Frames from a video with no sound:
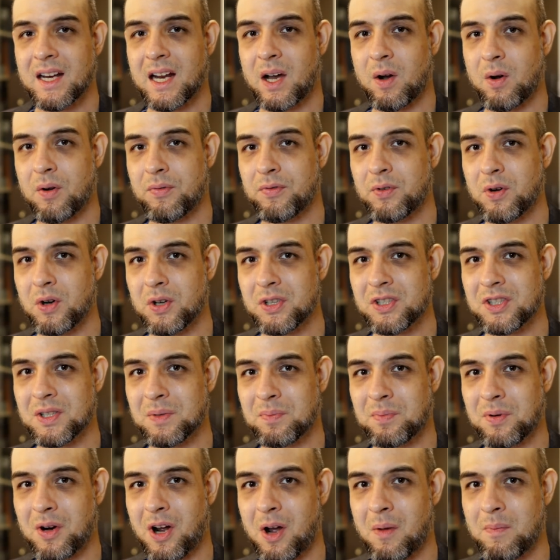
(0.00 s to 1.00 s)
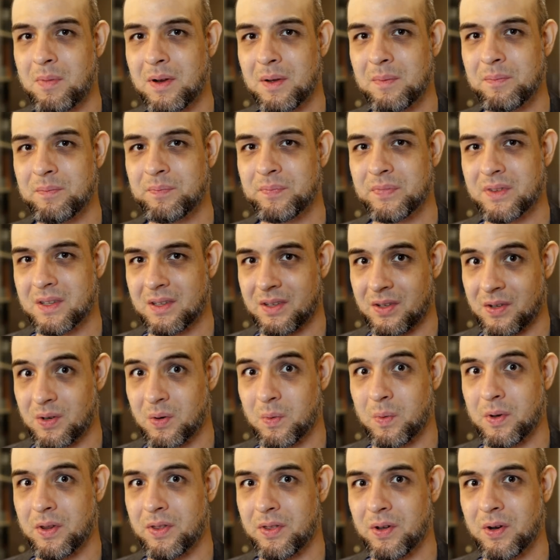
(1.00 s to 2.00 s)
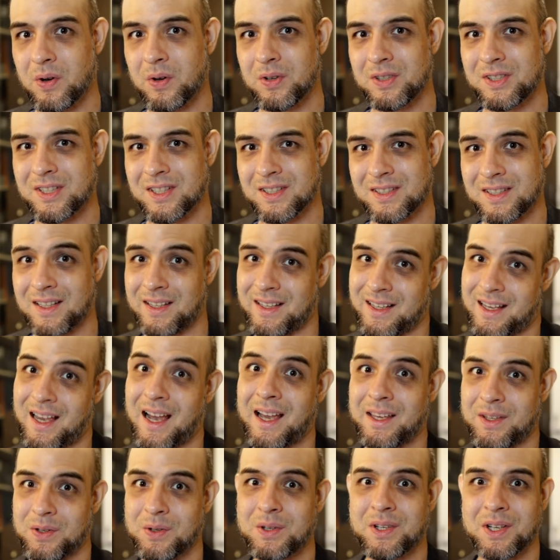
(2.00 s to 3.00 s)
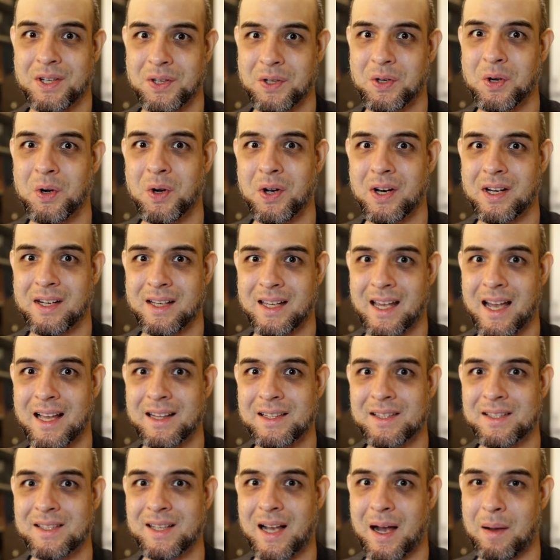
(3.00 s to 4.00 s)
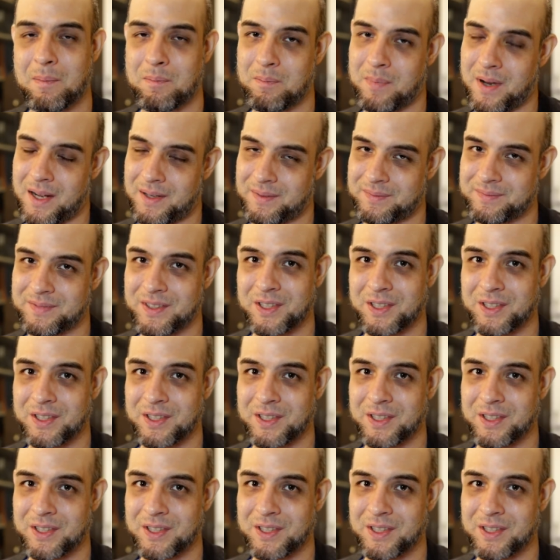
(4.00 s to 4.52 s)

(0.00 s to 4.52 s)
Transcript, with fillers: Now, of course, the problem, you know, with those is that, yeah, you can go and get some, but,